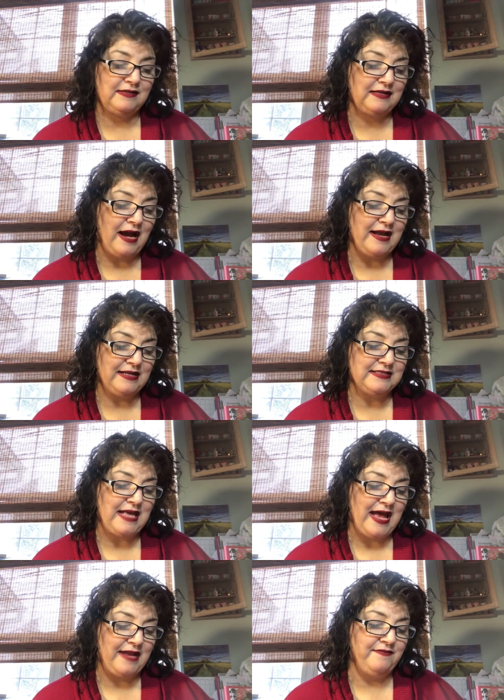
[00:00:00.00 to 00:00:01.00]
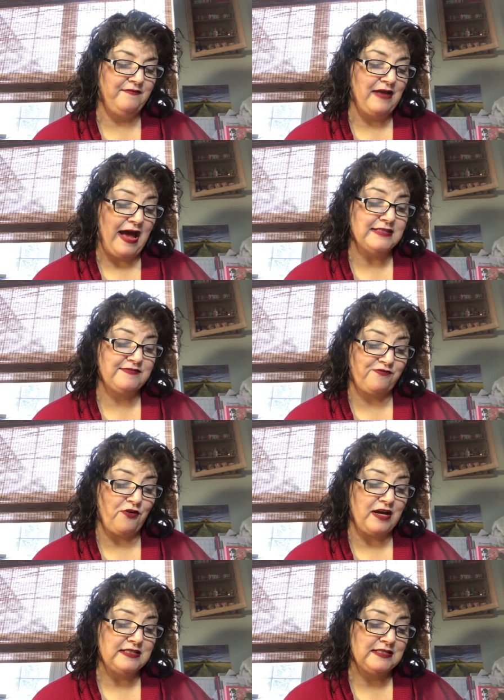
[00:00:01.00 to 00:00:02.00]
God has had has
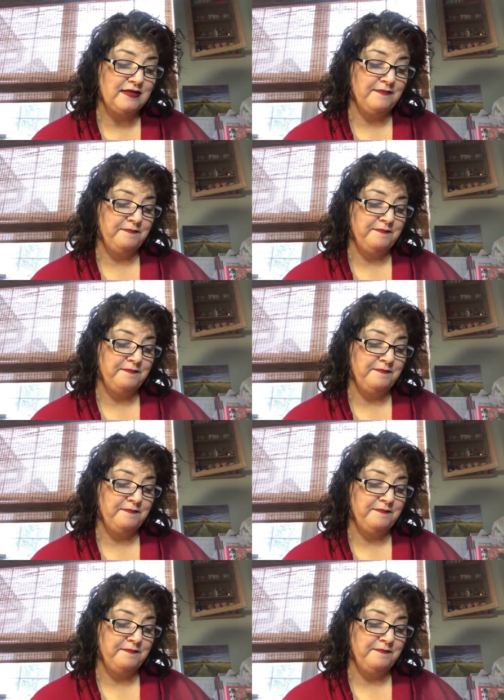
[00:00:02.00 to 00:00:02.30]
for us.